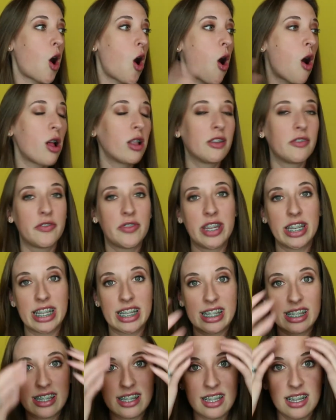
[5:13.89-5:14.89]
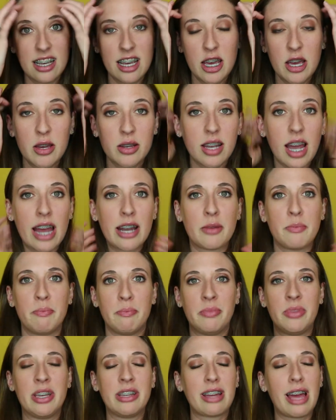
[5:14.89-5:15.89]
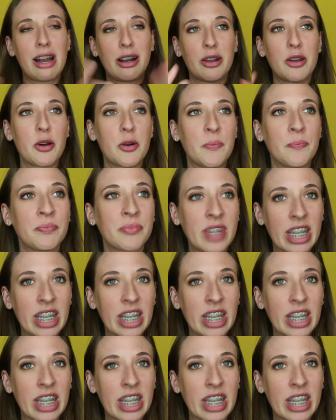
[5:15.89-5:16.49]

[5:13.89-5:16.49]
all of this kind of, I don't know,